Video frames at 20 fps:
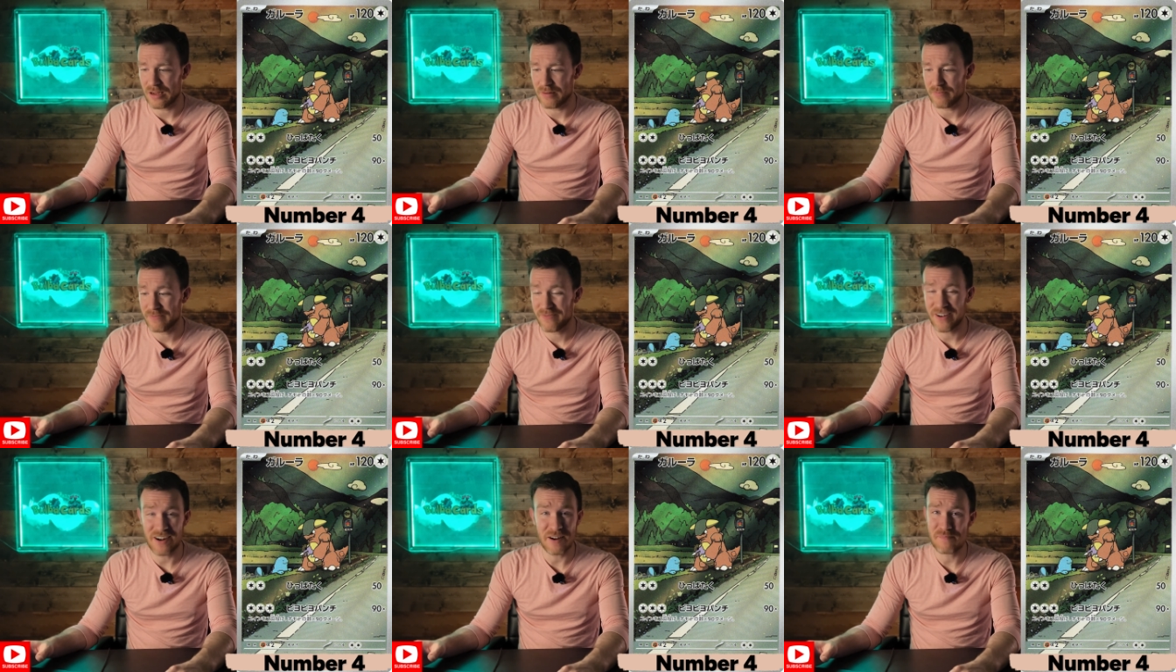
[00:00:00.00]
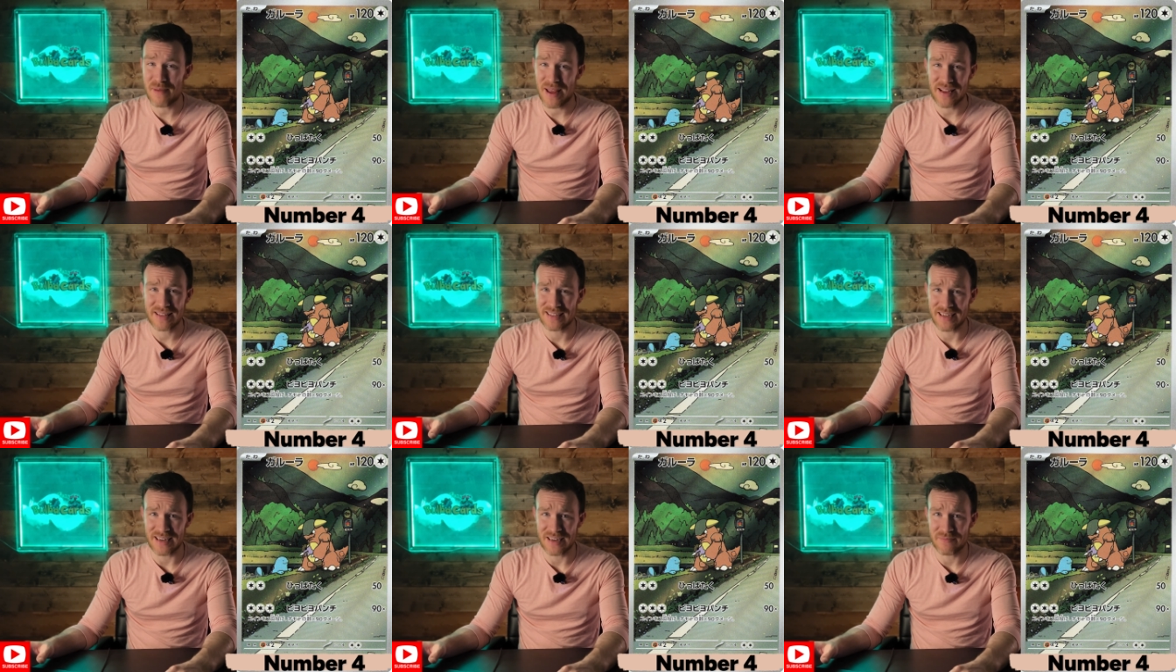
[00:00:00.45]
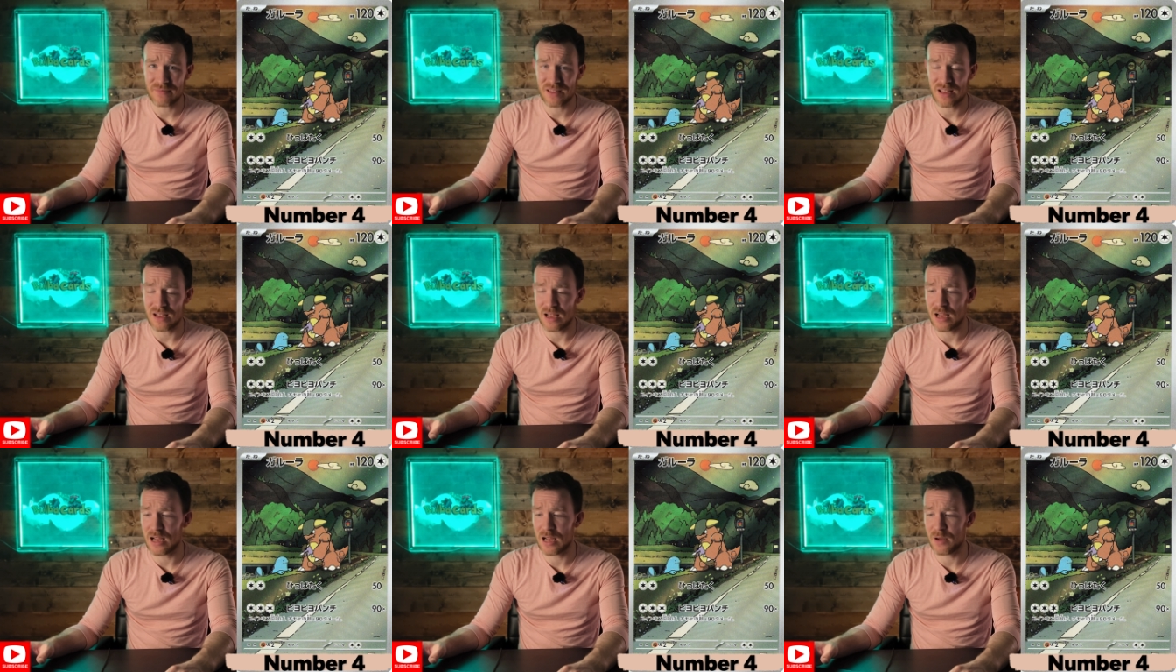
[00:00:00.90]
Very basic.
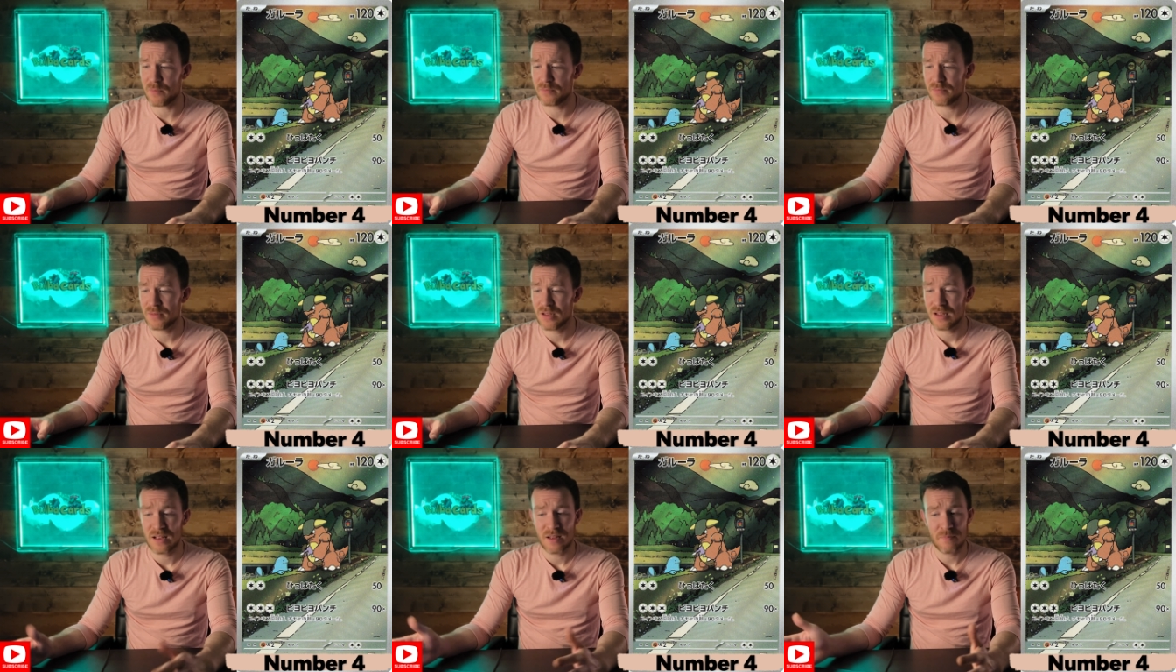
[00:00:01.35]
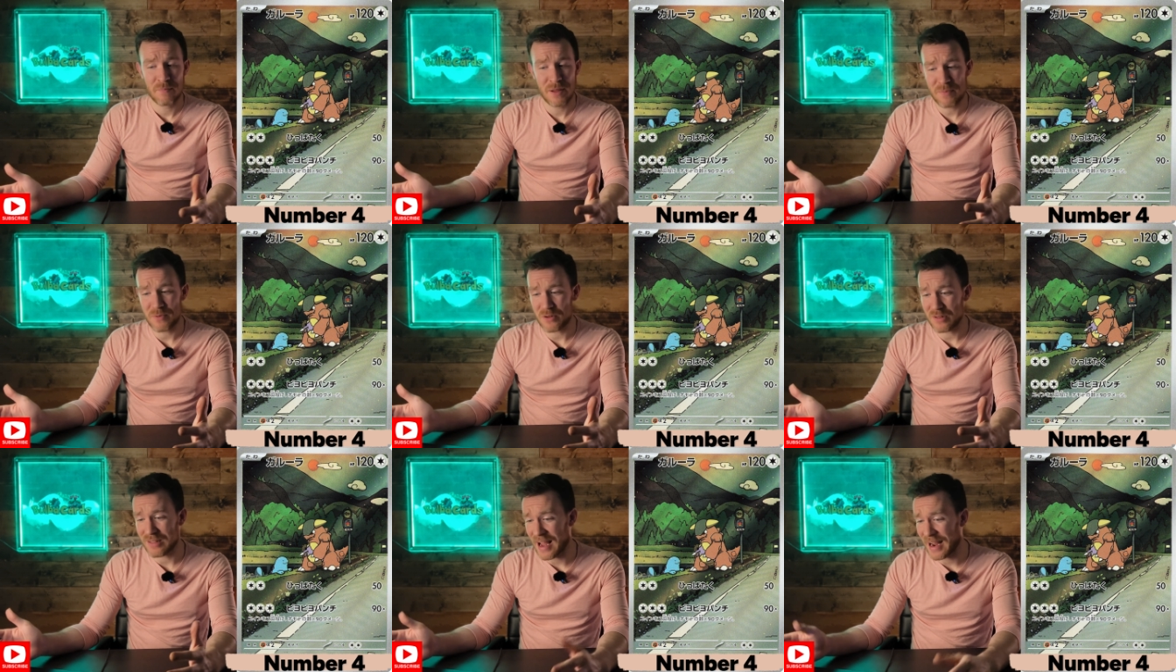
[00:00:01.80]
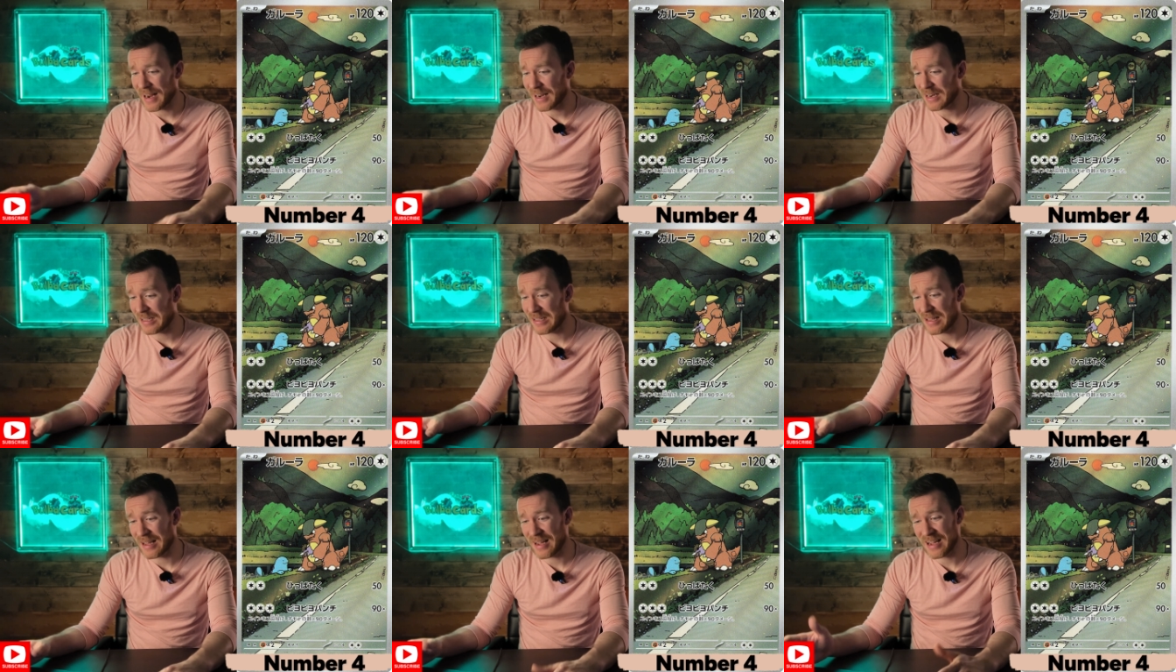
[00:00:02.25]
People like it a
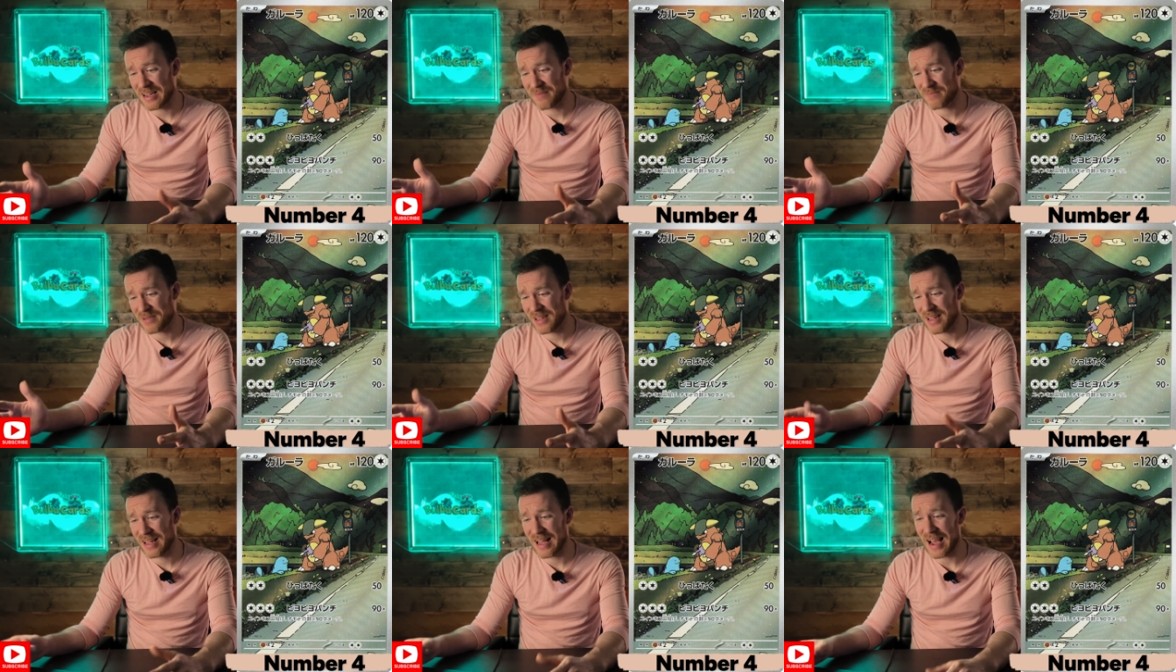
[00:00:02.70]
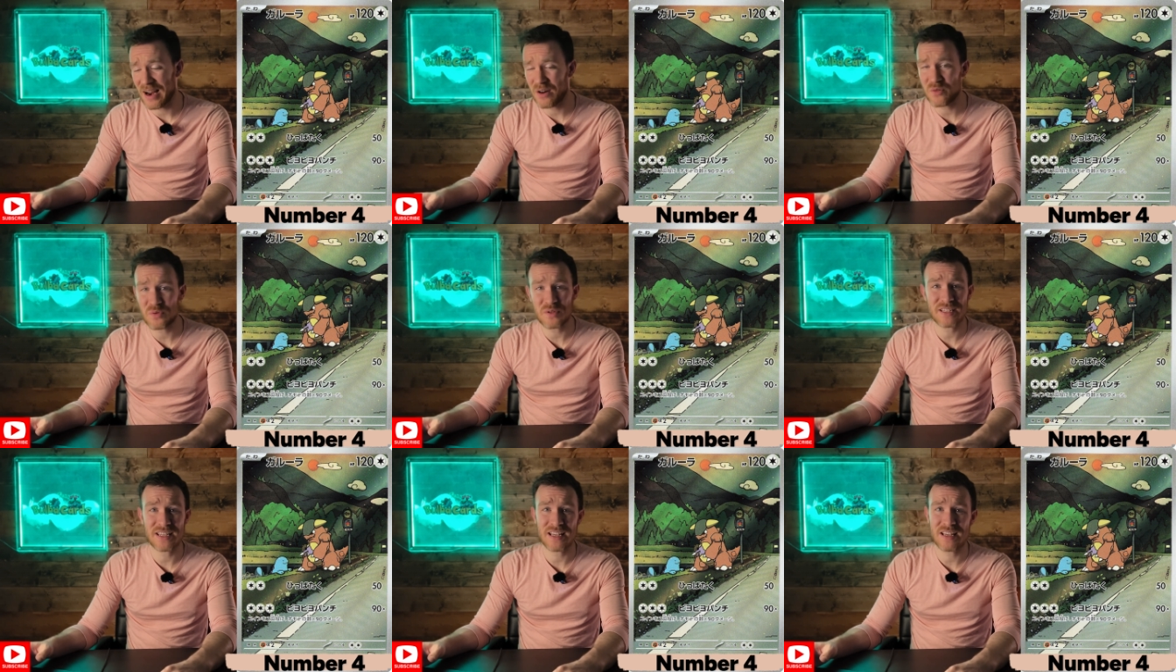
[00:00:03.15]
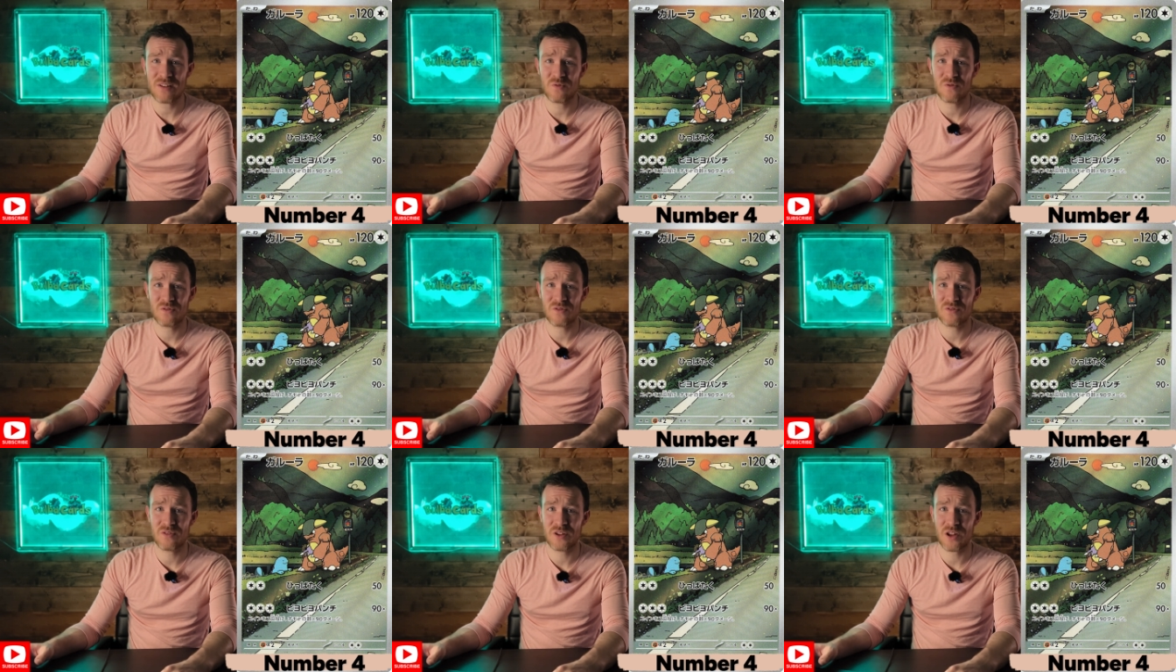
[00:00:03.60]
lot, but I don't see,
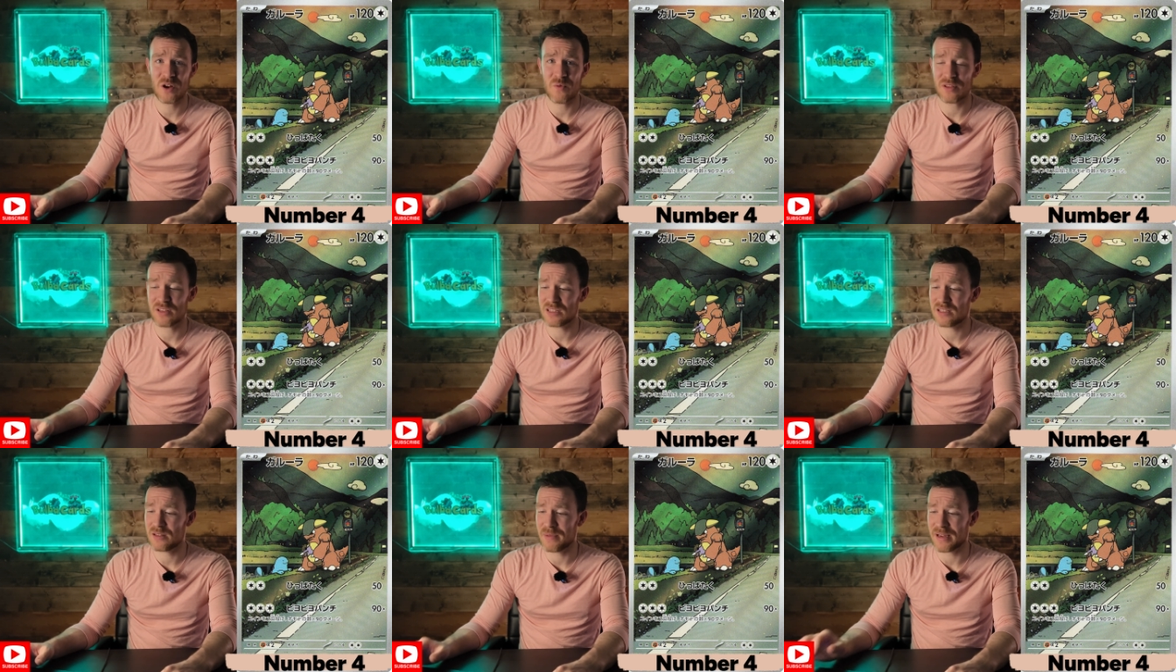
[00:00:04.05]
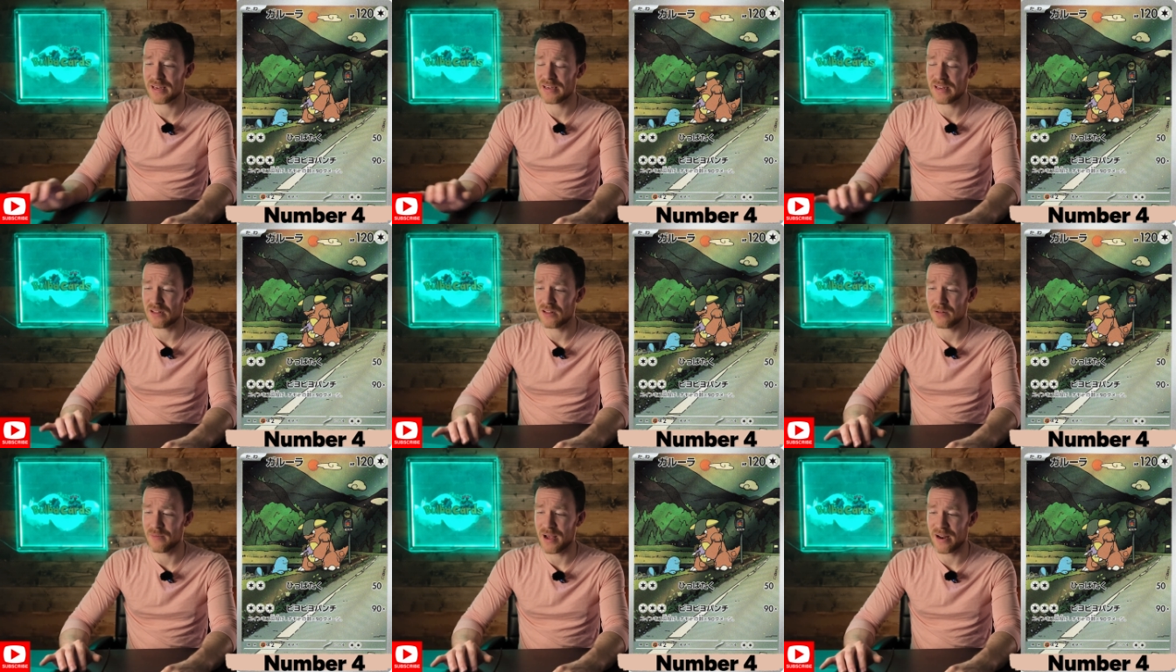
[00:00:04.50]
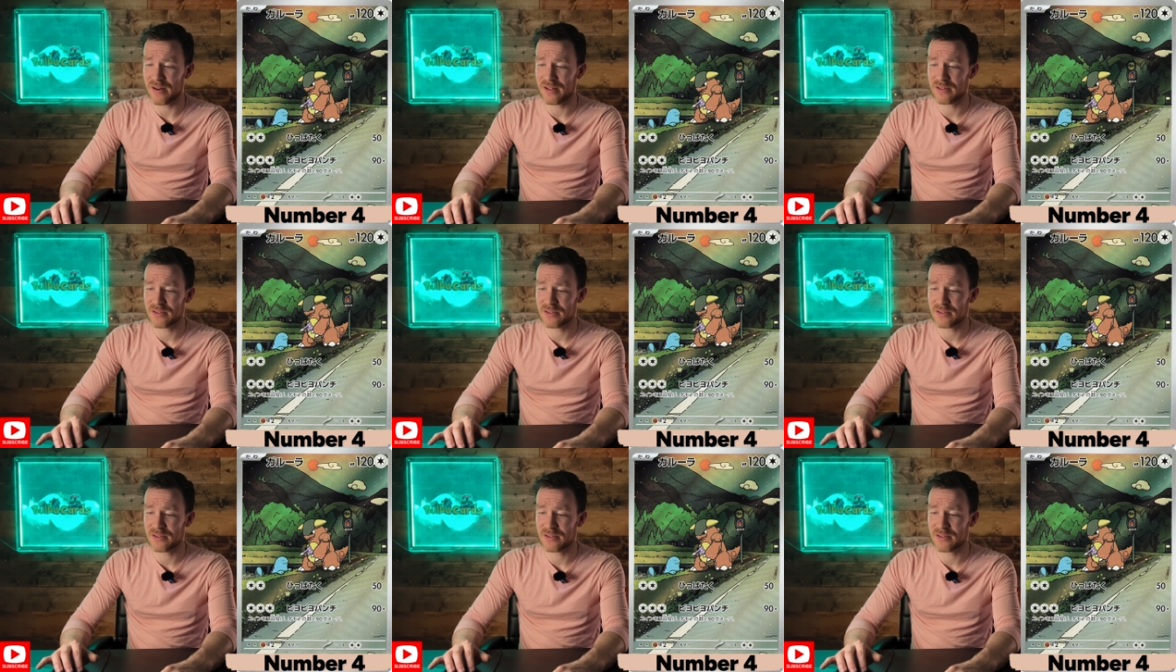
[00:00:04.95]
what's the big deal about it.